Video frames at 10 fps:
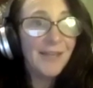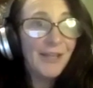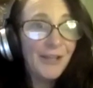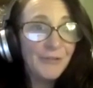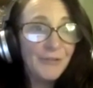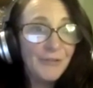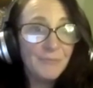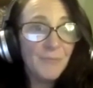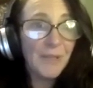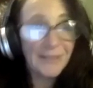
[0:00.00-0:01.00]
who
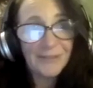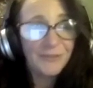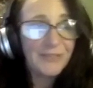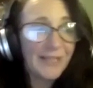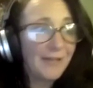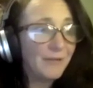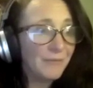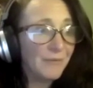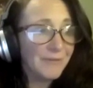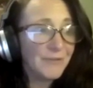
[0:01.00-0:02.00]
sort of say,
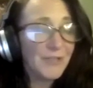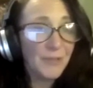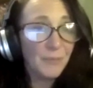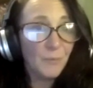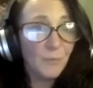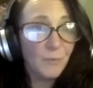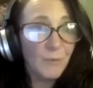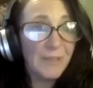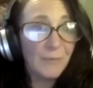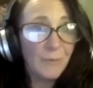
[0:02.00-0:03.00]
oh, you know,
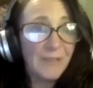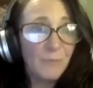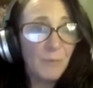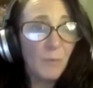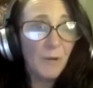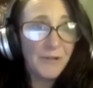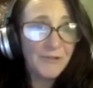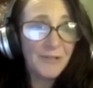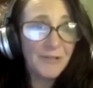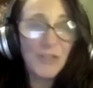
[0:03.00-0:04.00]
we've been
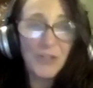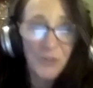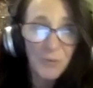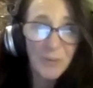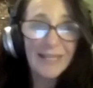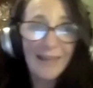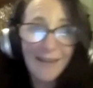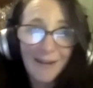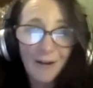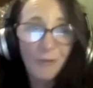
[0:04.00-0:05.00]
wondering, should we get
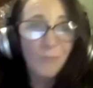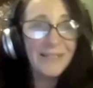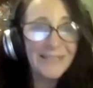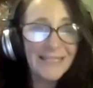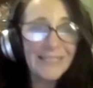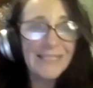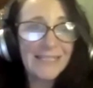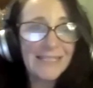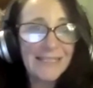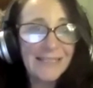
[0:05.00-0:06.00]
help? We need
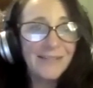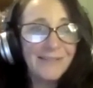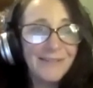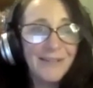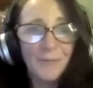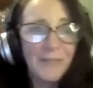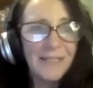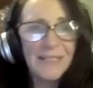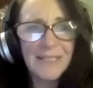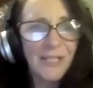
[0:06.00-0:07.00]
to, you know, we
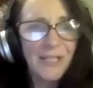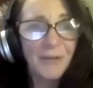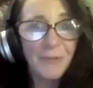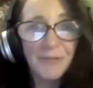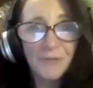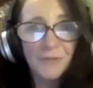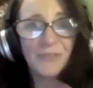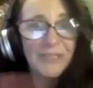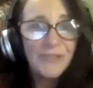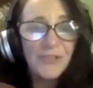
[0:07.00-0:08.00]
need to know. And of
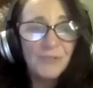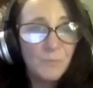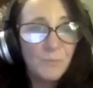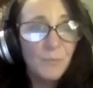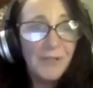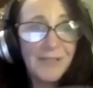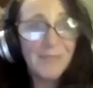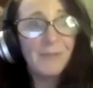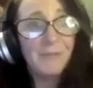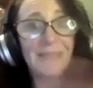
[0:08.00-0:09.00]
course it's just brilliant
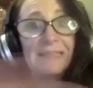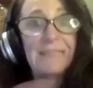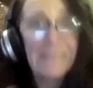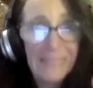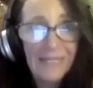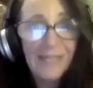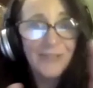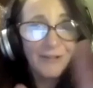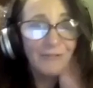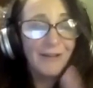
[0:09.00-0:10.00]
to be able to
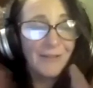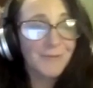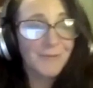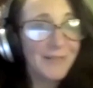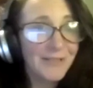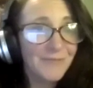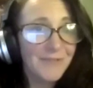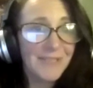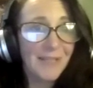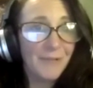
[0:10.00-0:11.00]
direct them to Action
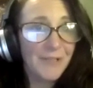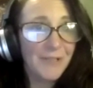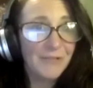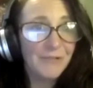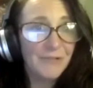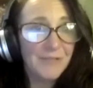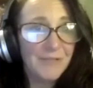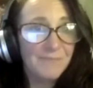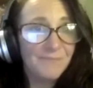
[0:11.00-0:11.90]
for Stammering Children.